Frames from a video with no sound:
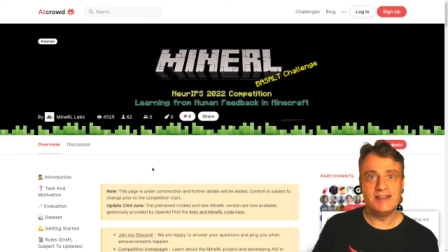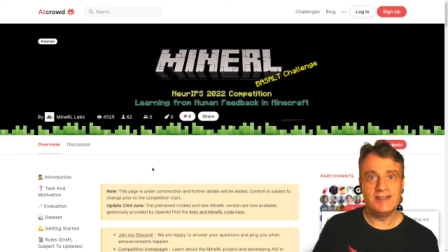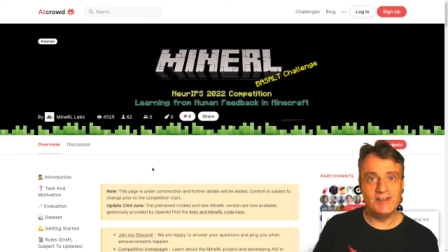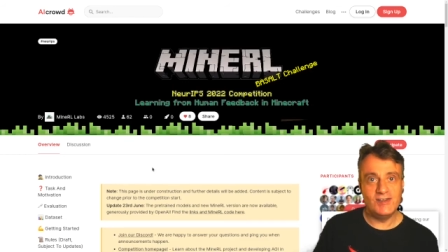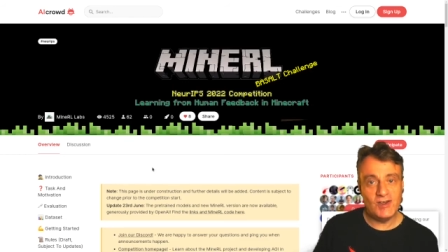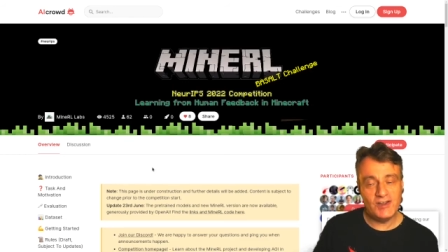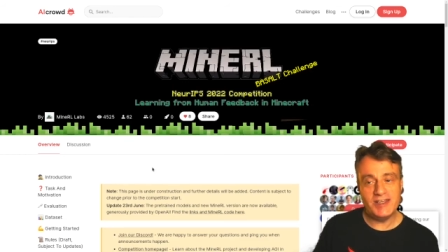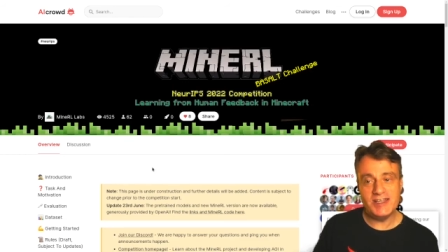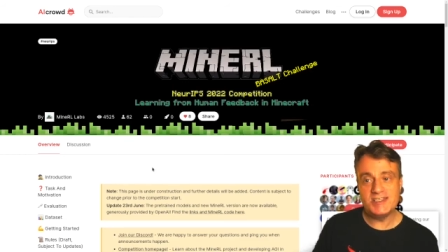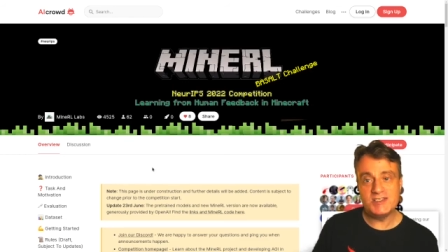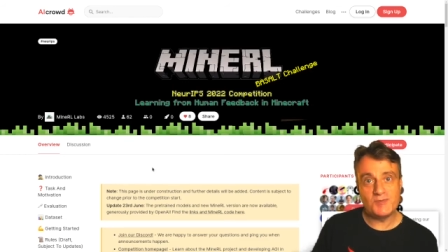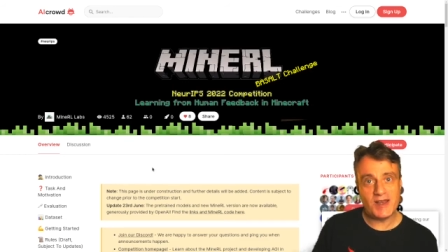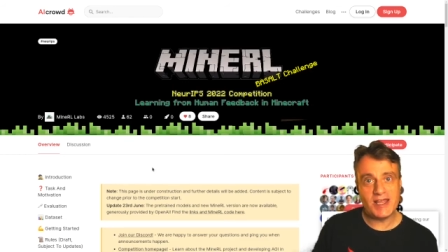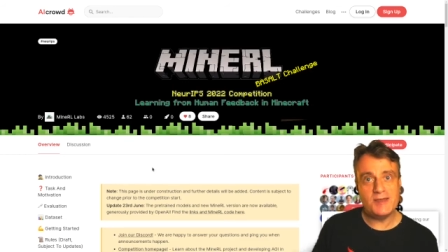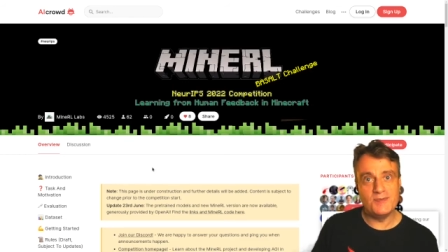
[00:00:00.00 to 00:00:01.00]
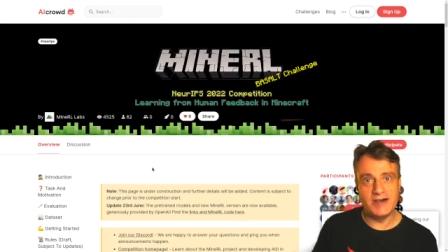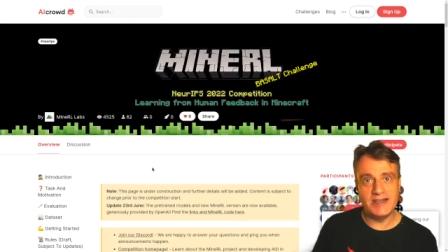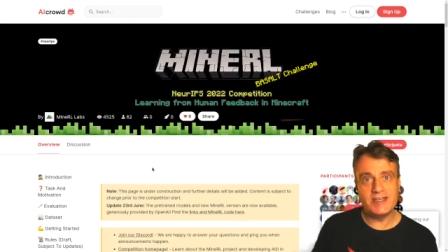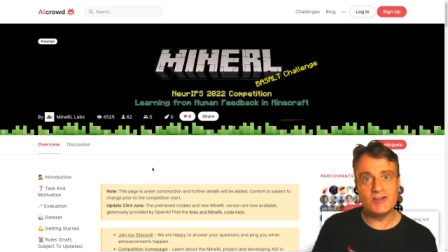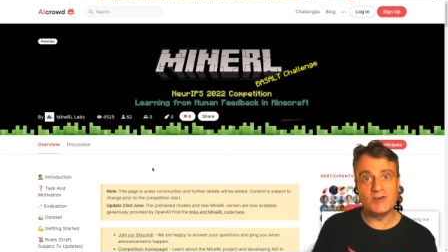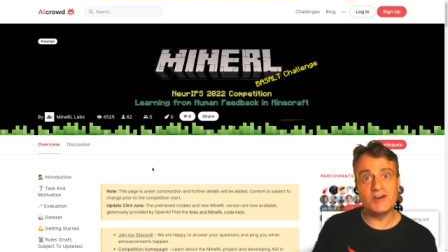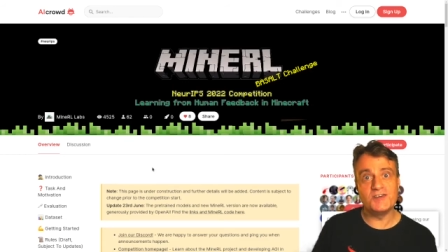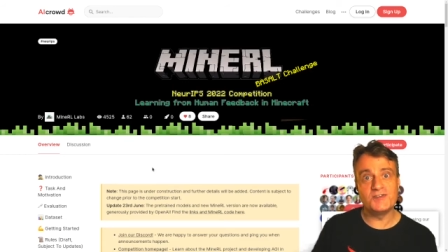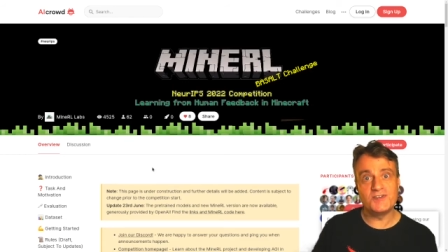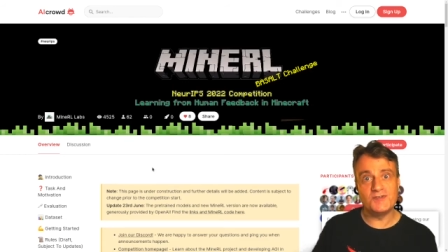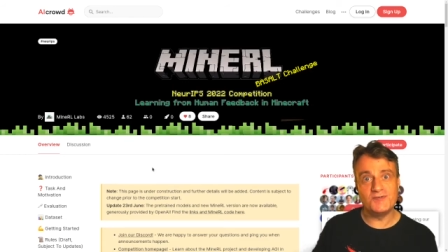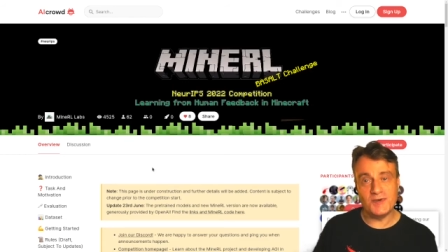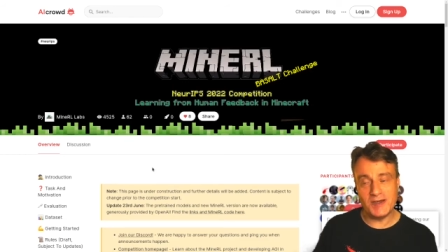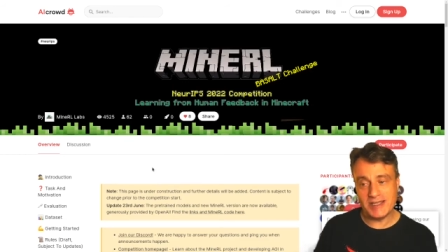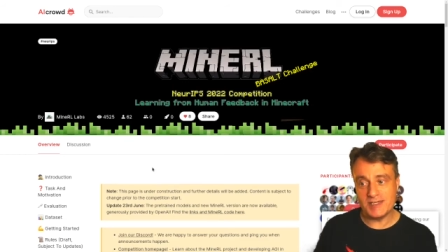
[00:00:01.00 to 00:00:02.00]
learning to play Minecraft
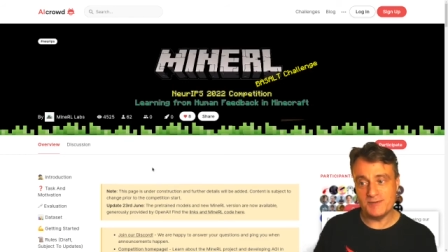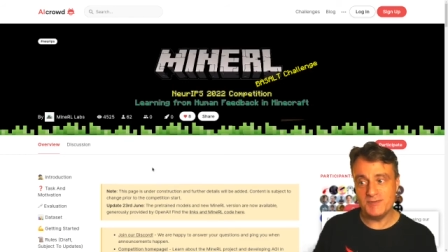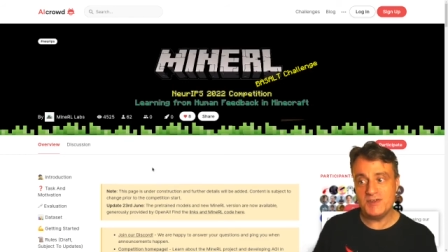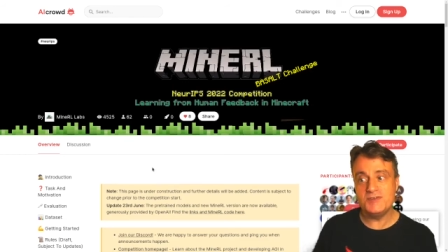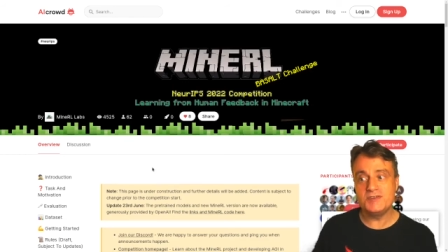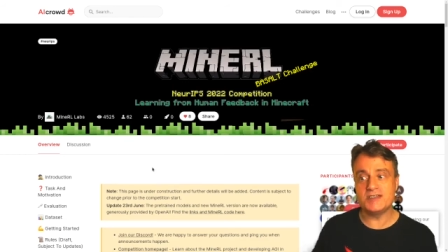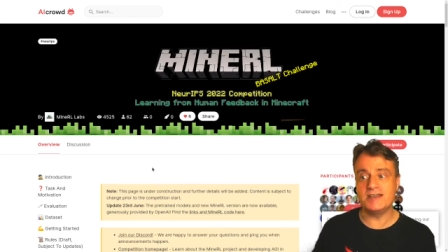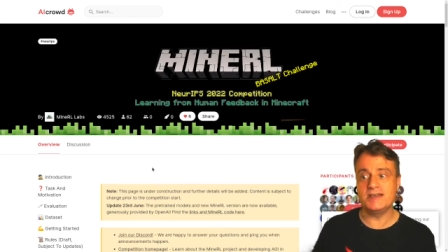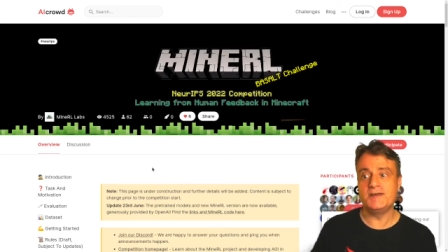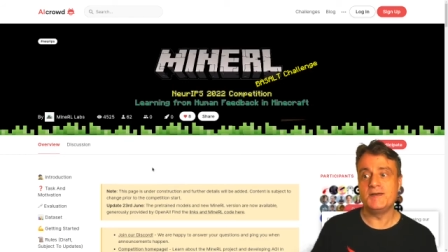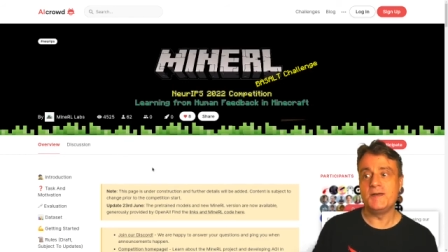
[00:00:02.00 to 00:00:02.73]
via computer